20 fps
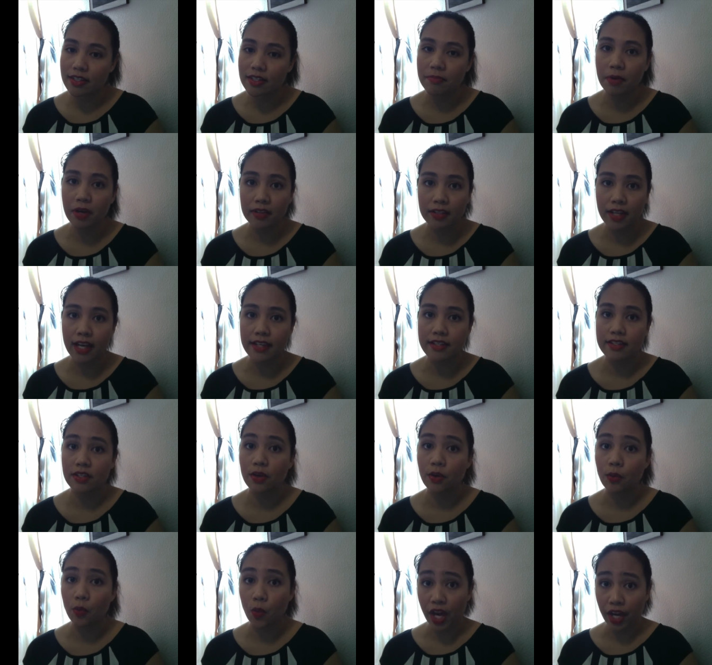this podcast
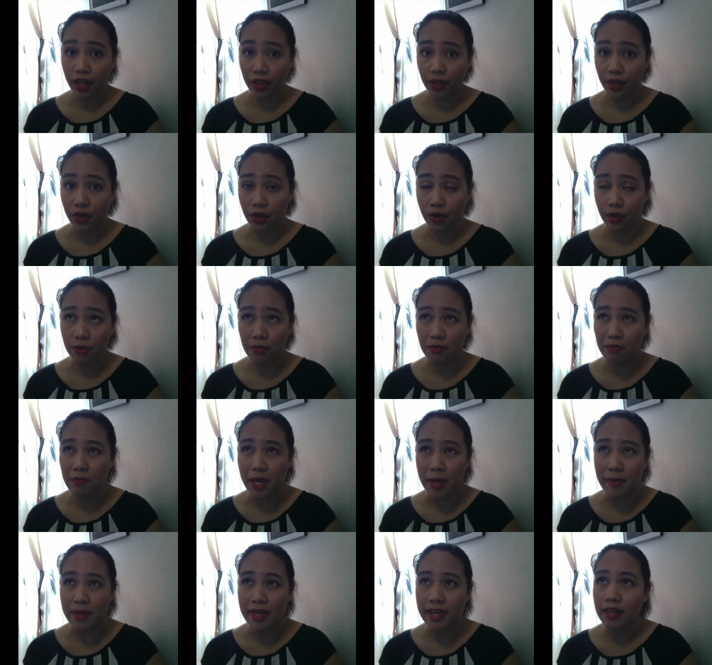a while ago,
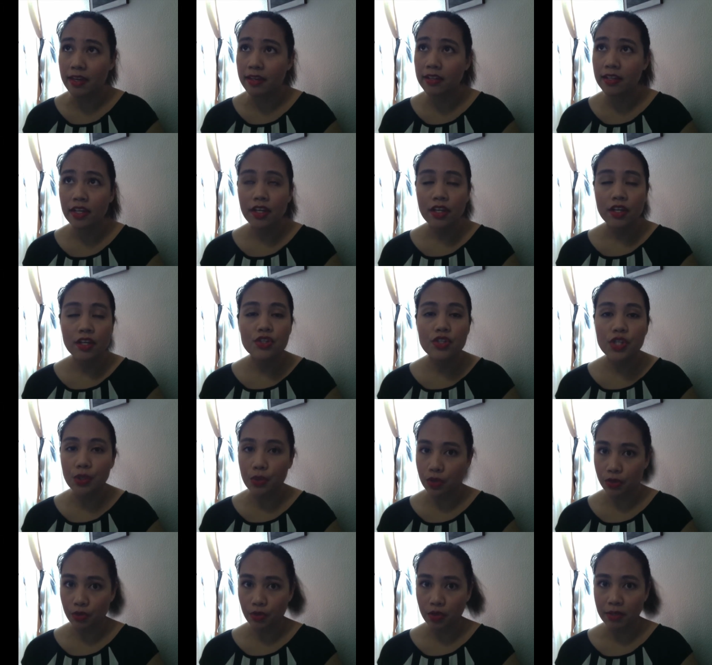maybe 2
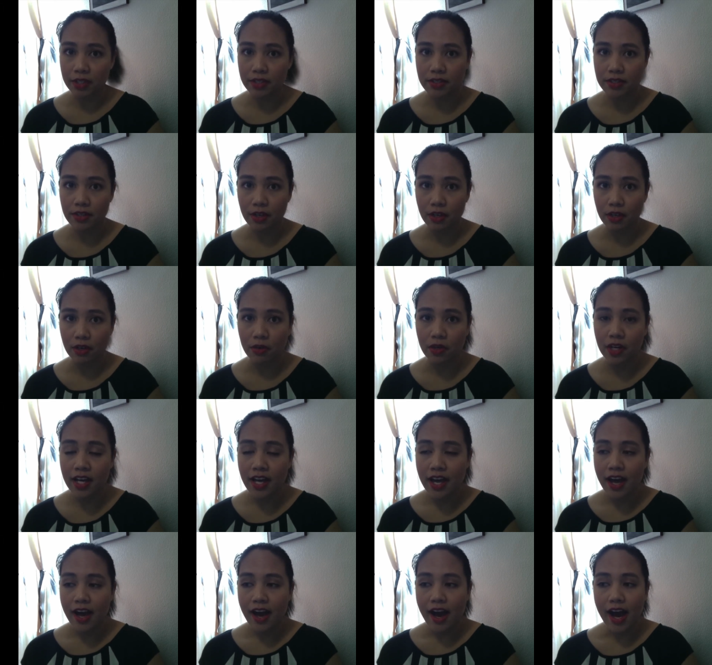or 3 months ago.
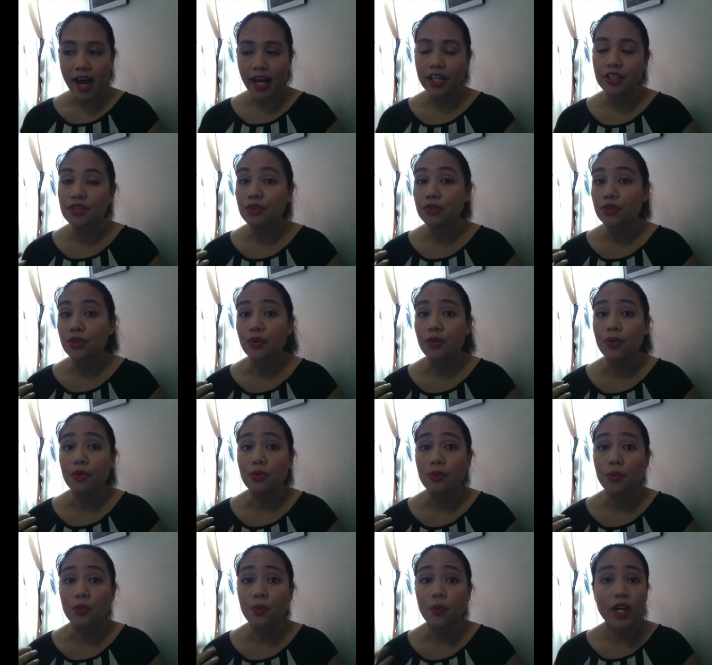I don't
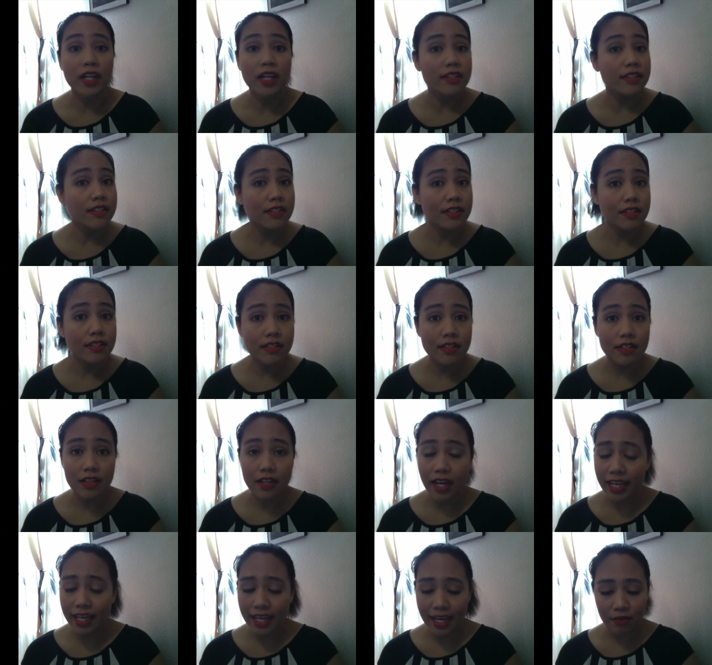know
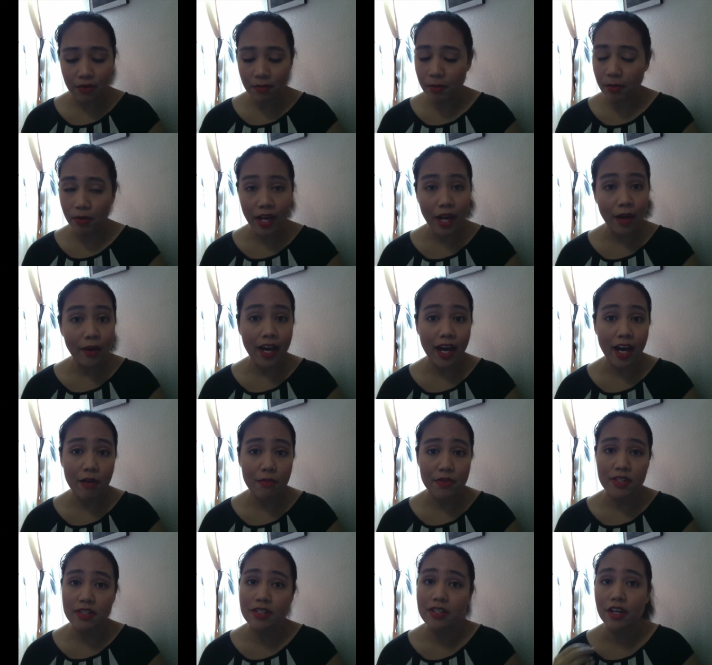I can't remember how it
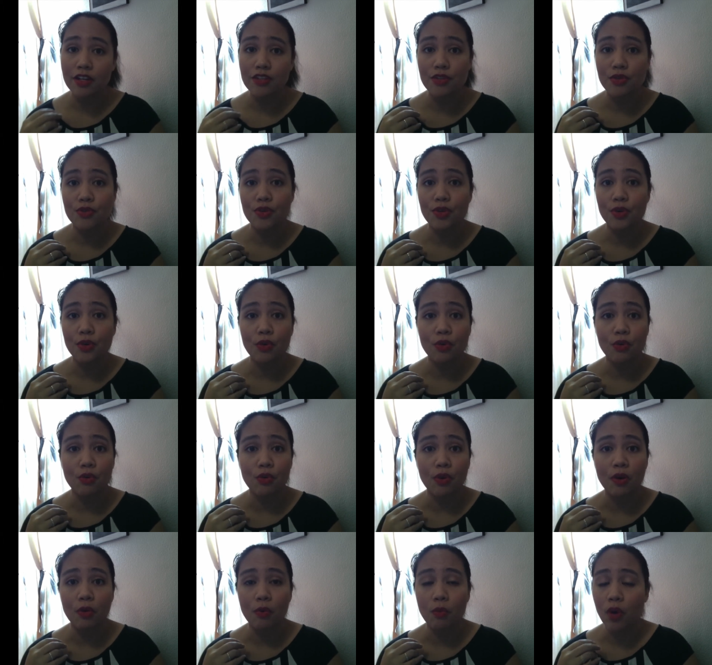happened. I don't know
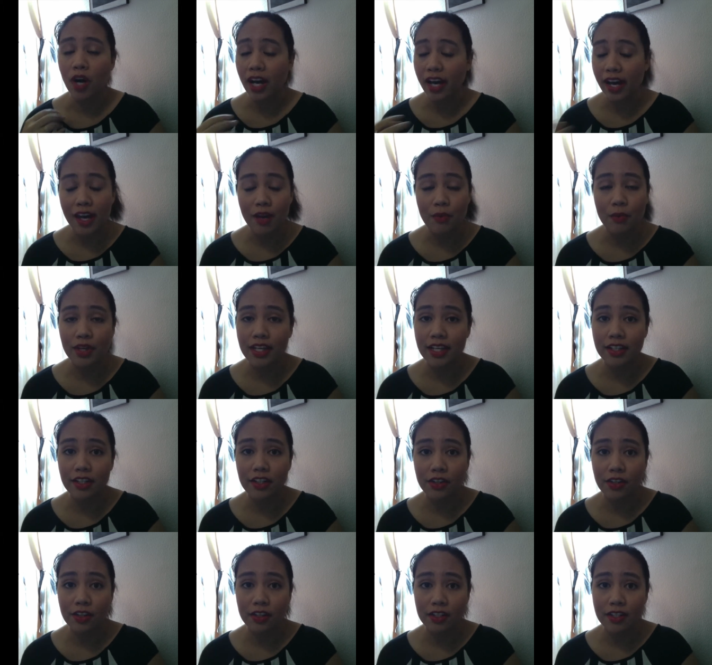why I went in
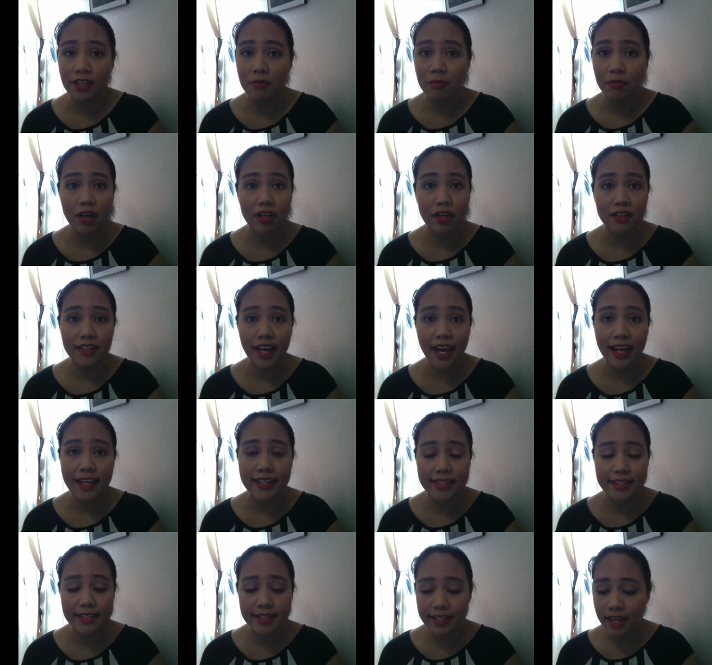and looked at
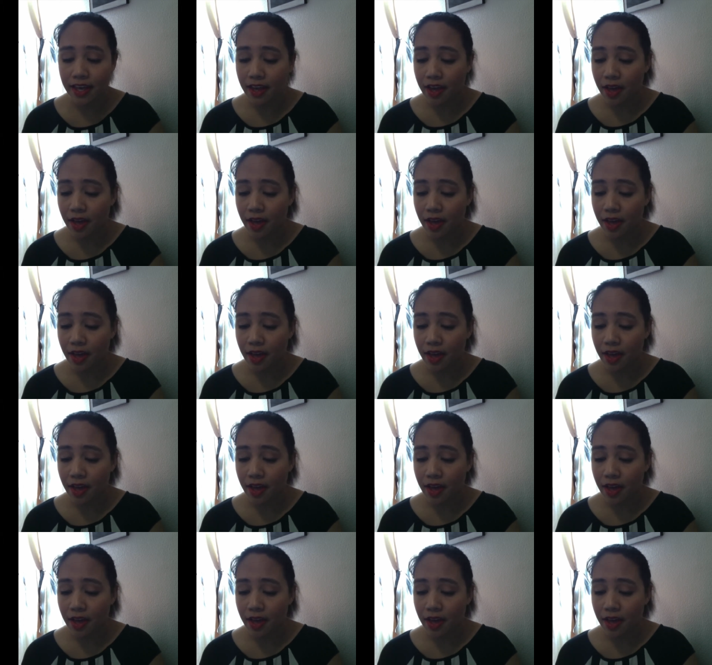podcasts,